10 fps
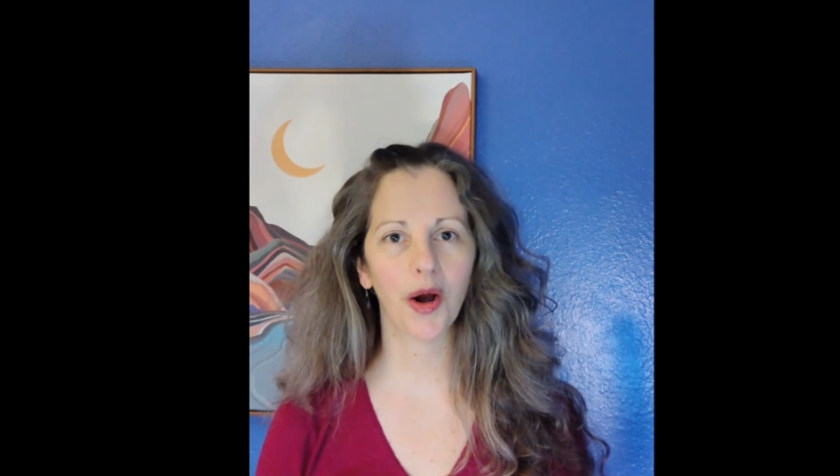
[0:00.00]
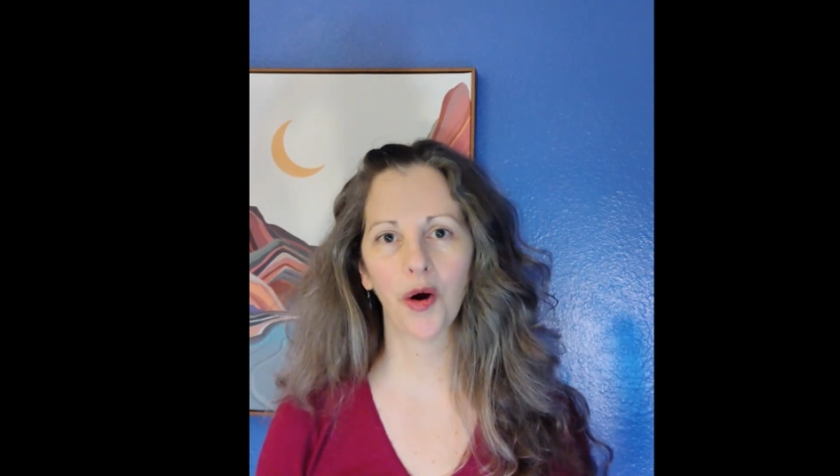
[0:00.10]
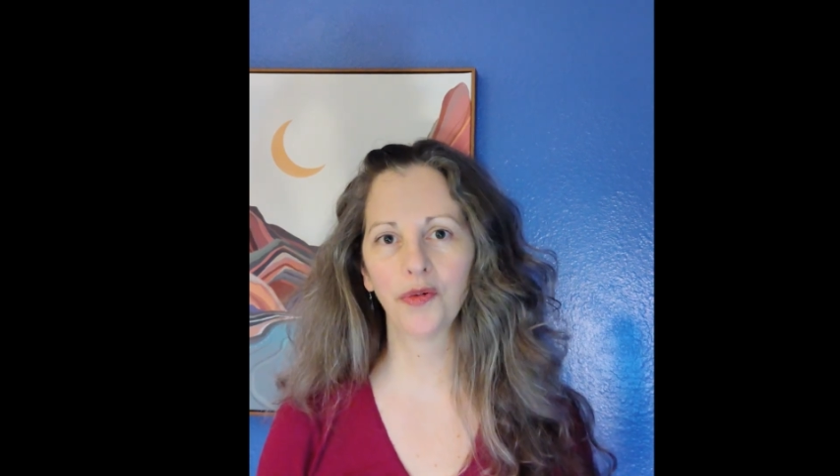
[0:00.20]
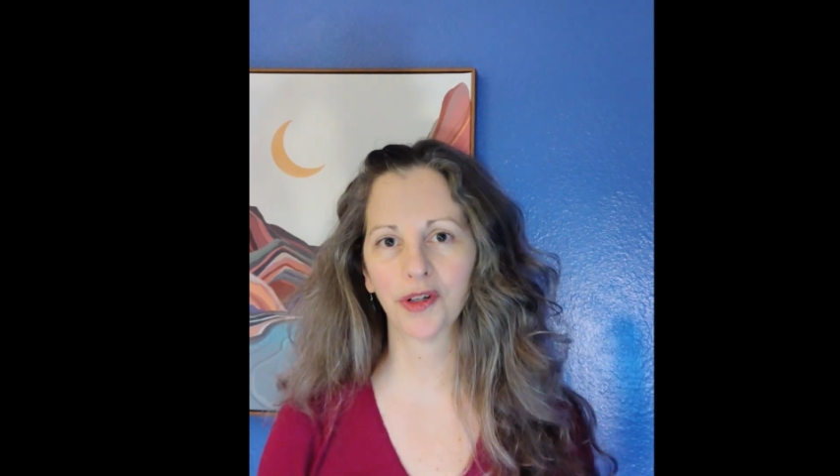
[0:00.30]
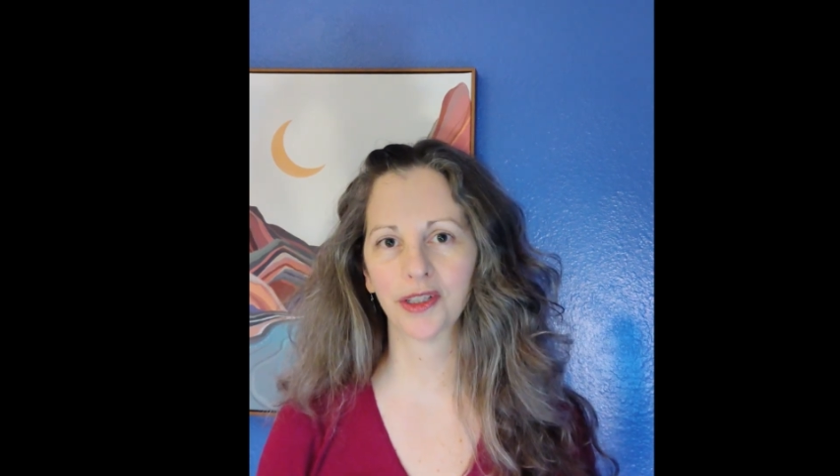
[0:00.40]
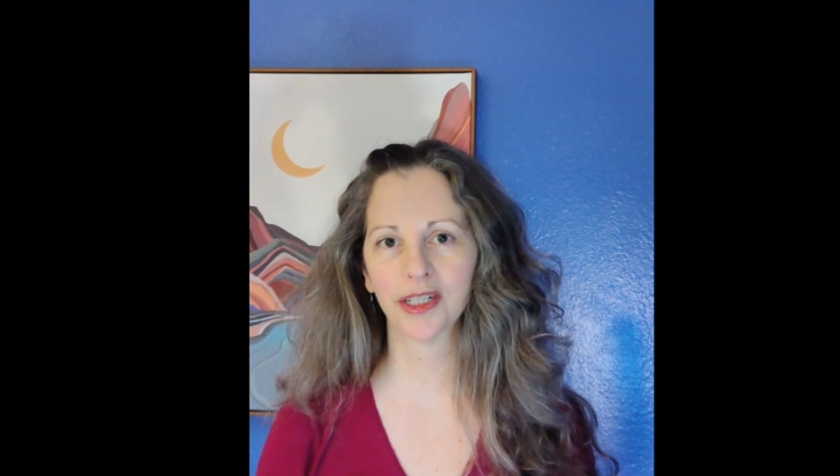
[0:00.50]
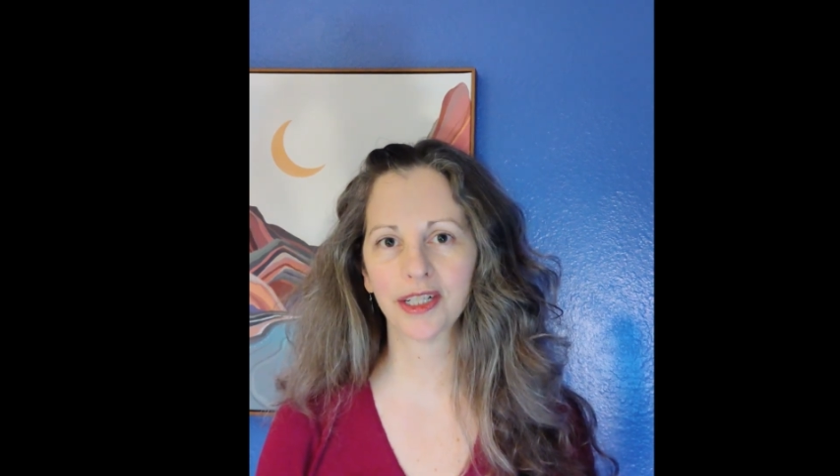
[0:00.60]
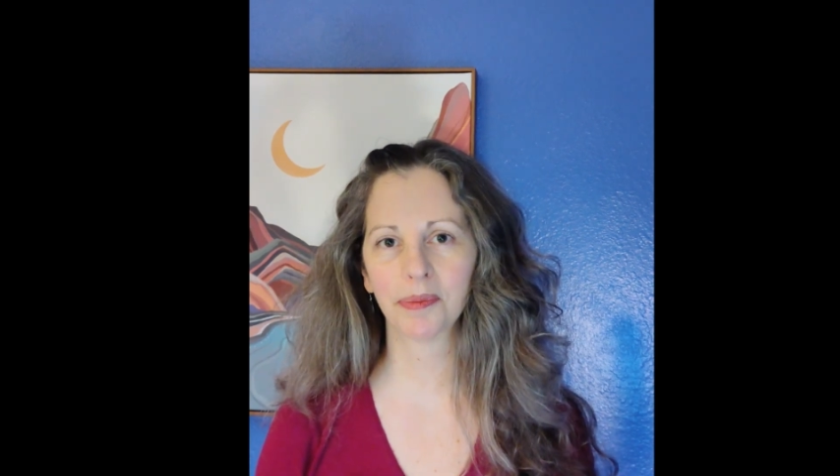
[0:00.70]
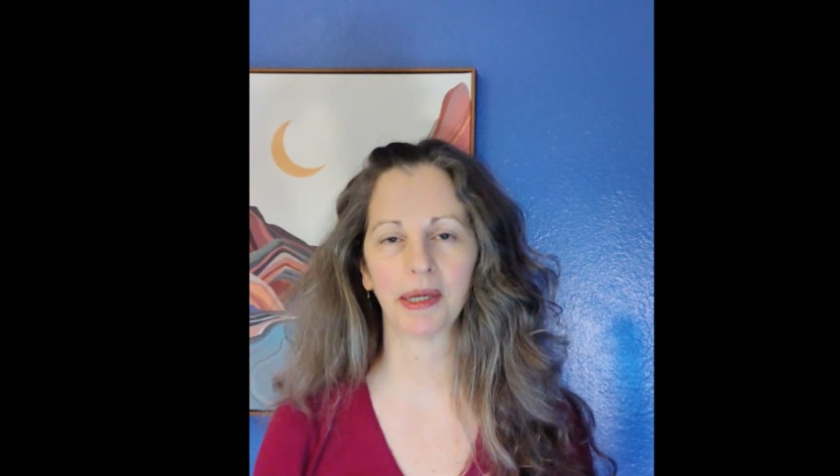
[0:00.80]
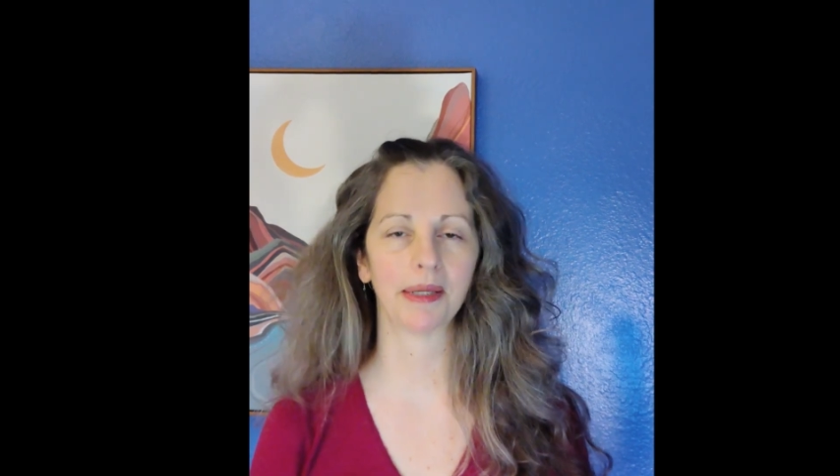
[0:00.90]

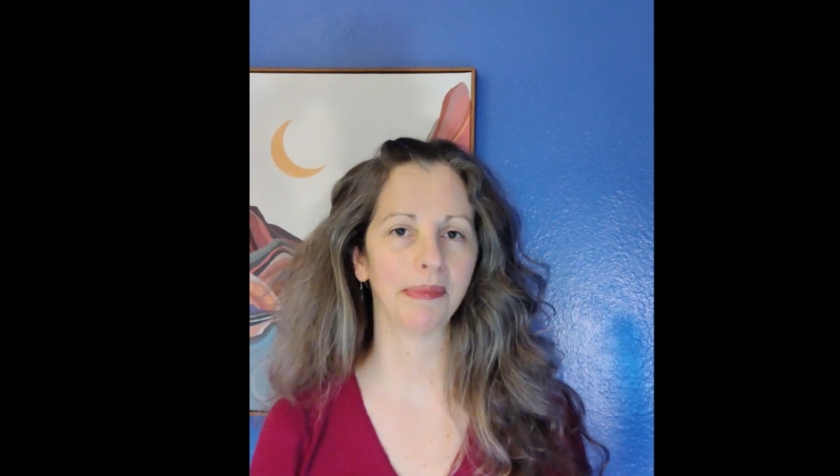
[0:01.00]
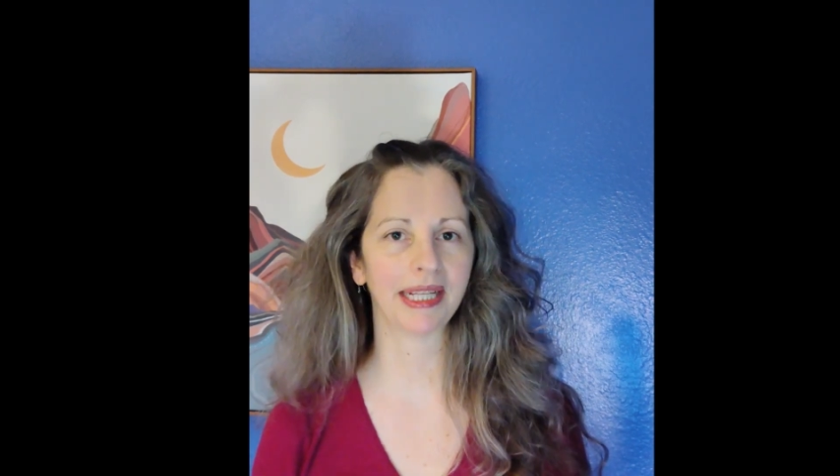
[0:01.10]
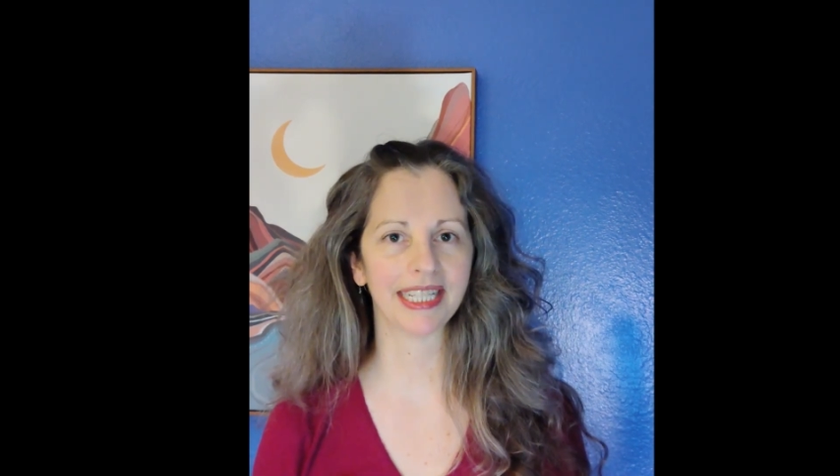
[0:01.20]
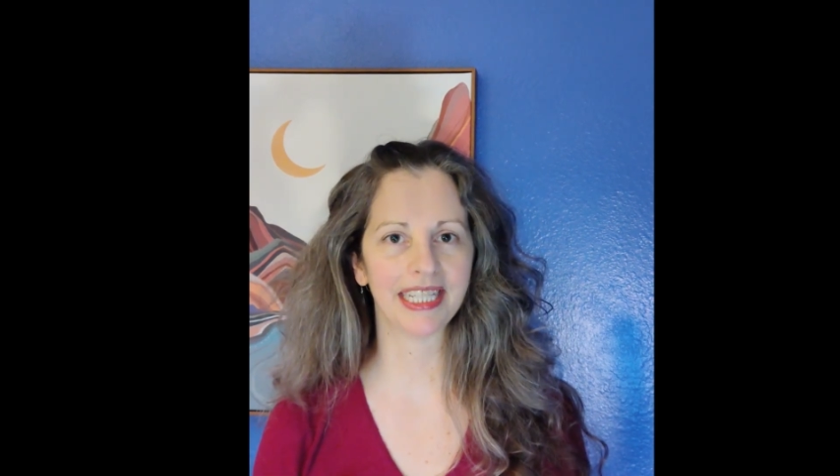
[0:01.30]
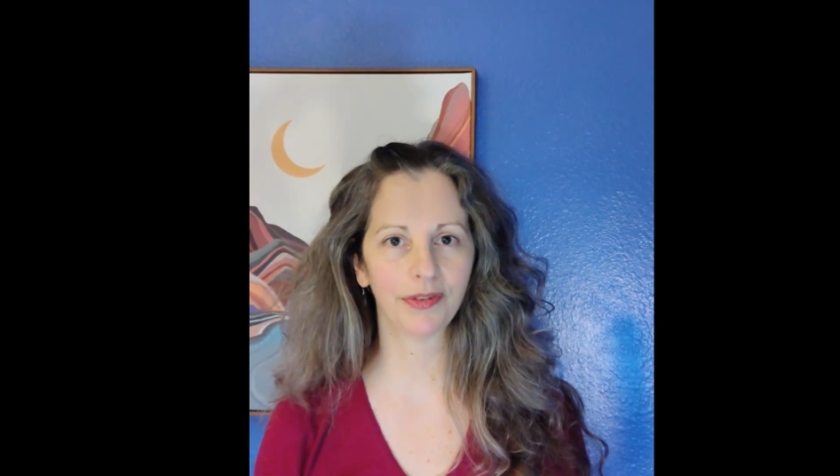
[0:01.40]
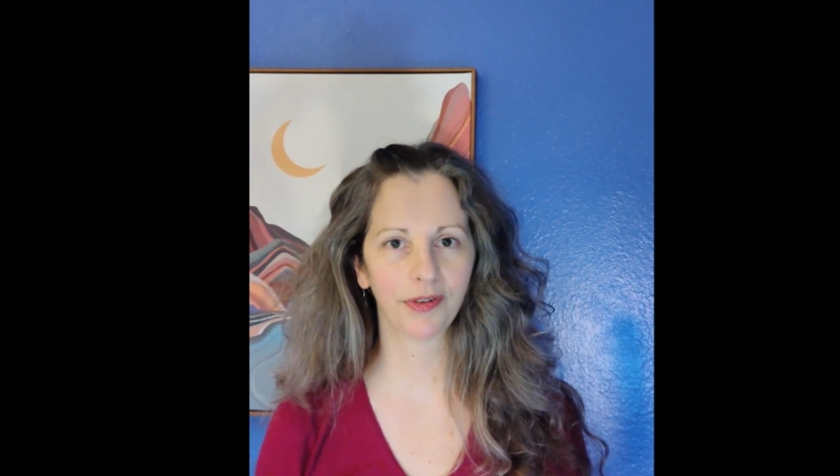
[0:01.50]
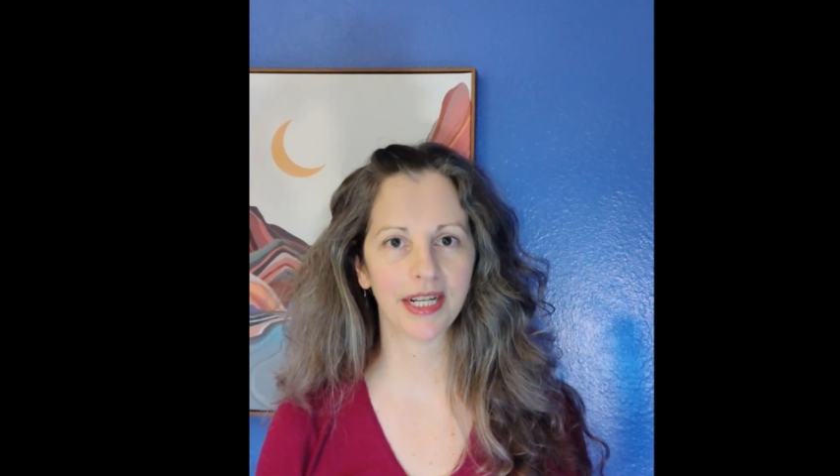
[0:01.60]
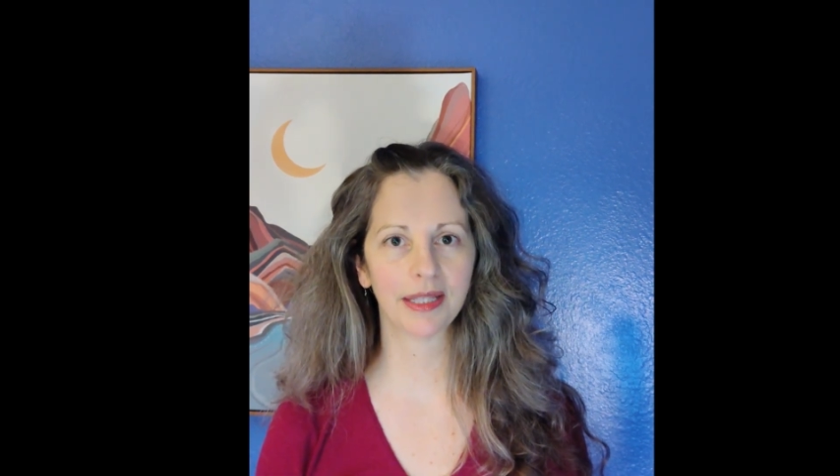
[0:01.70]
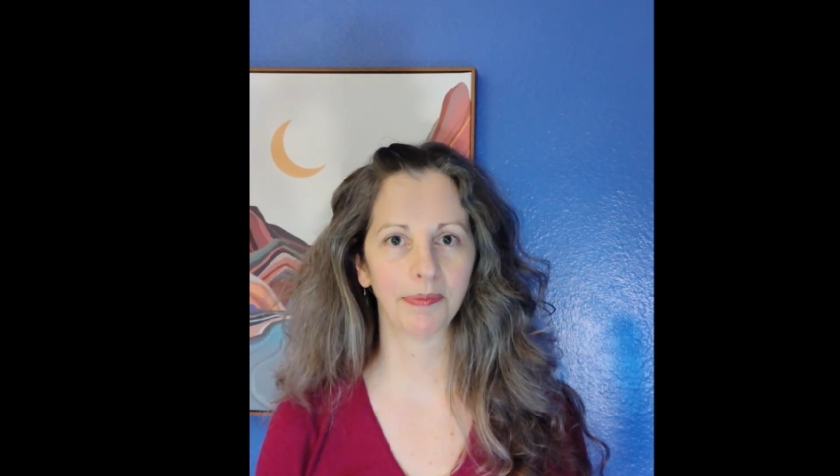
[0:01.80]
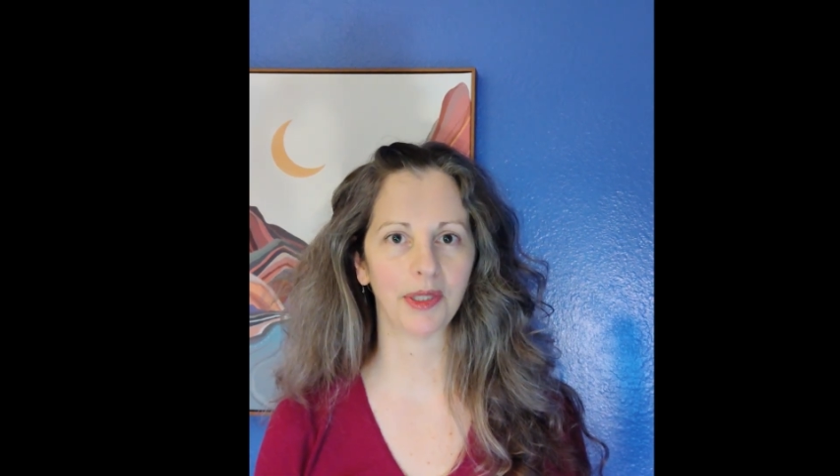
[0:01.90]
overlooked but can make the
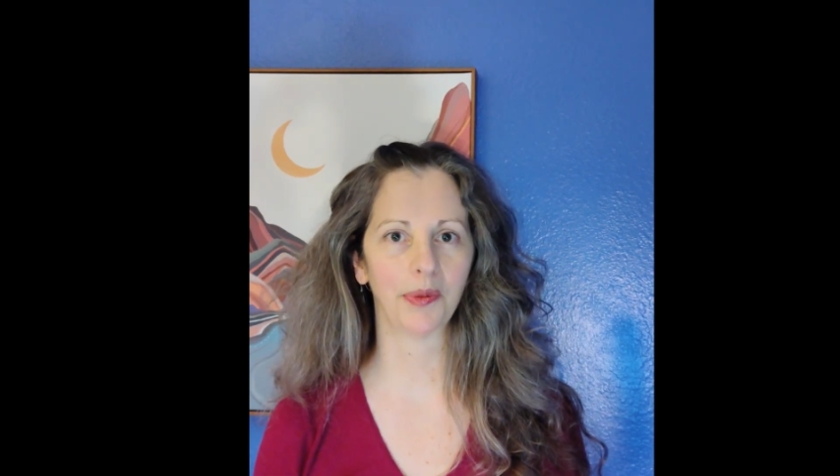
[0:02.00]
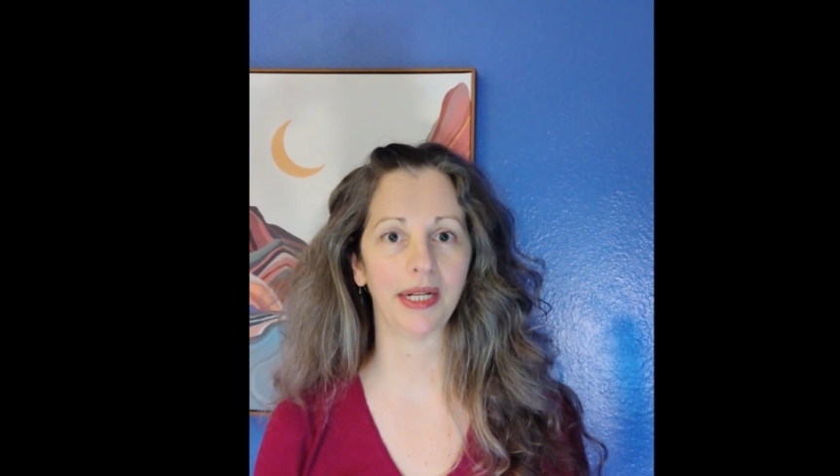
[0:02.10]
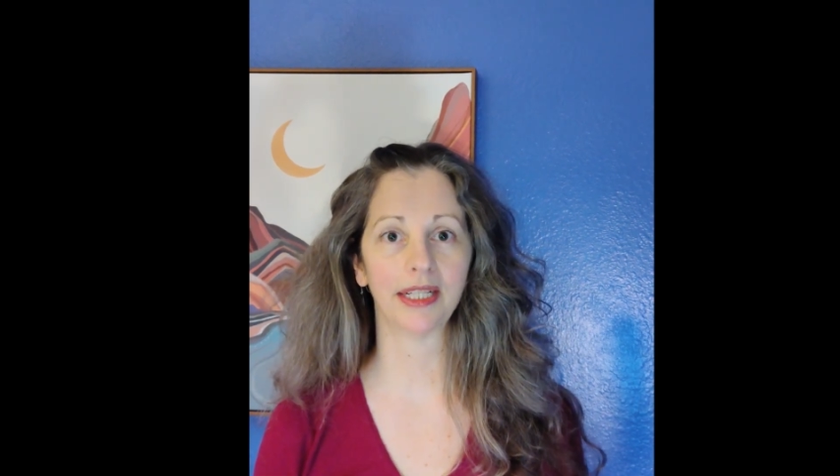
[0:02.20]
difference between